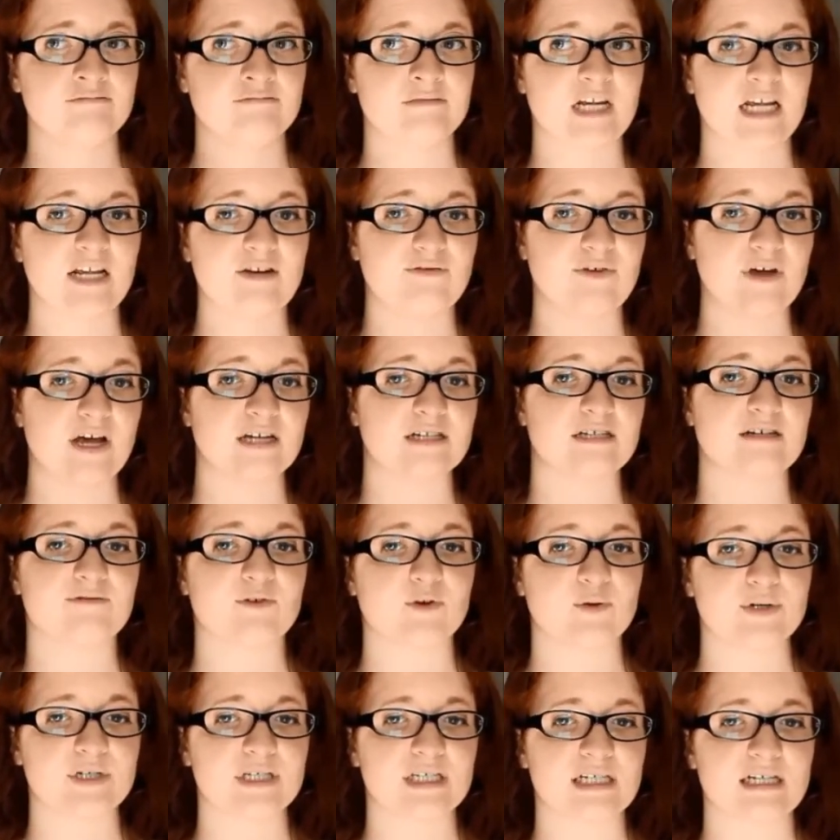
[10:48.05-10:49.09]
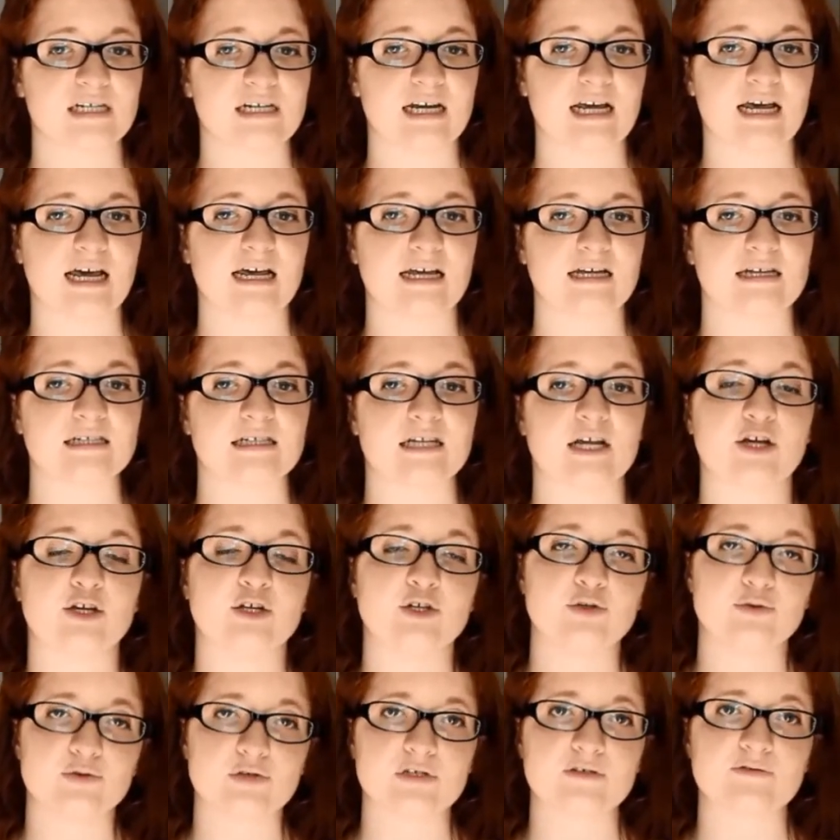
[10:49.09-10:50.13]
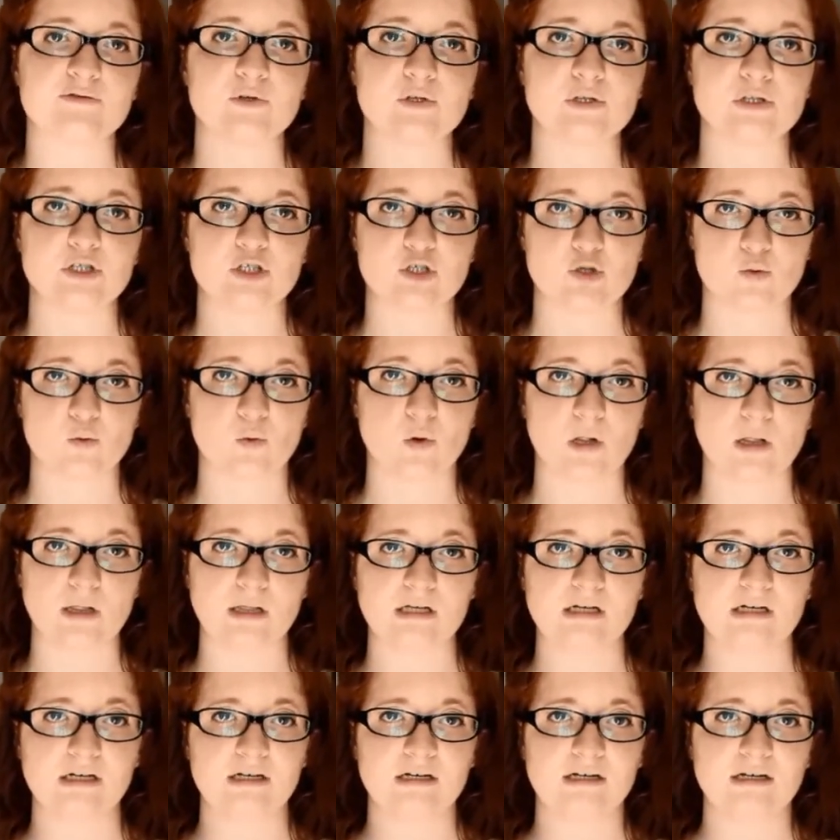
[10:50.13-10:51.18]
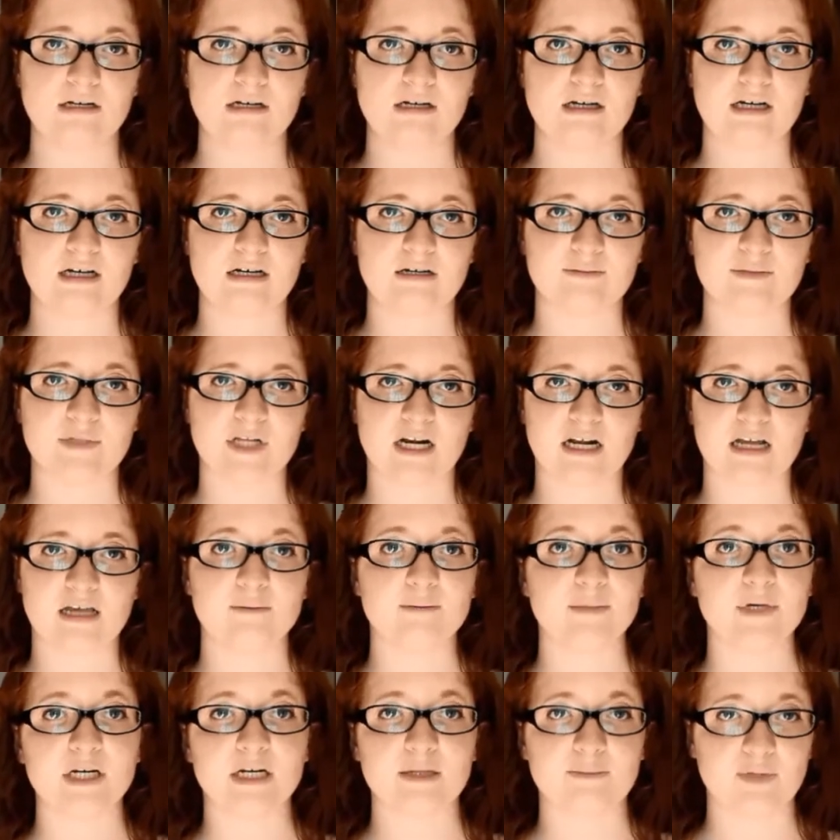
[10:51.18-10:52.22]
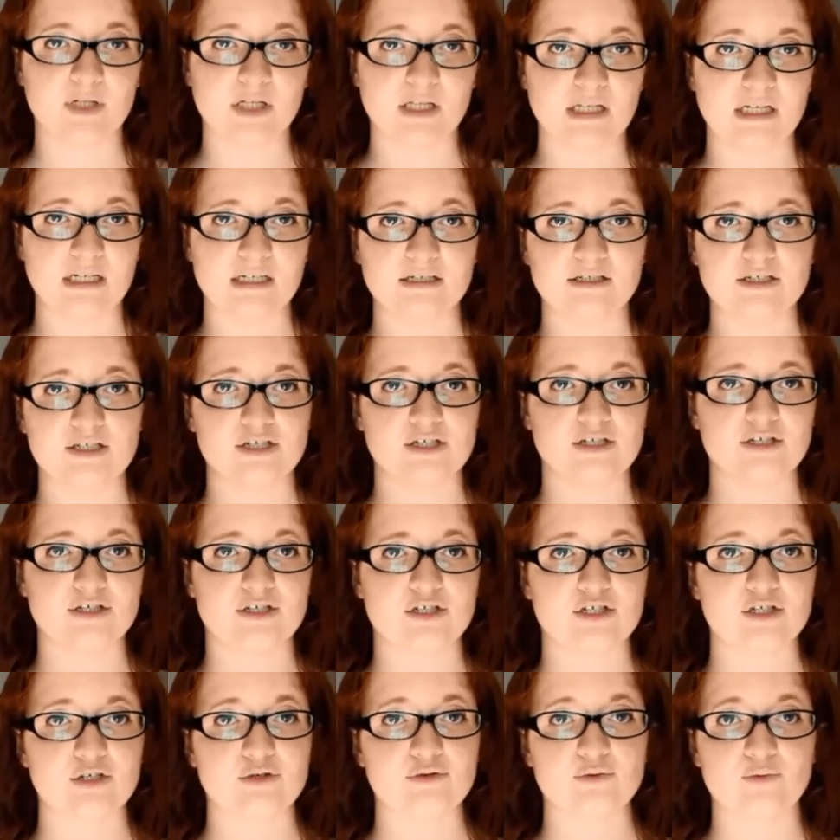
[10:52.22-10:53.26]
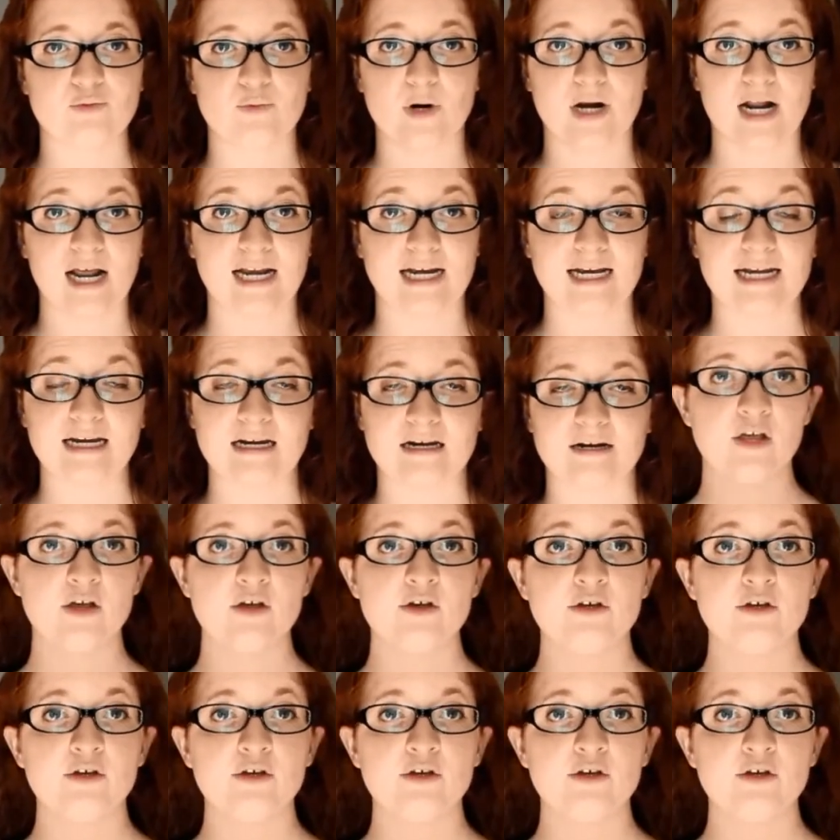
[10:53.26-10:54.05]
In fact, I've always seen it as a useful tool that I can manipulate to suit what I need.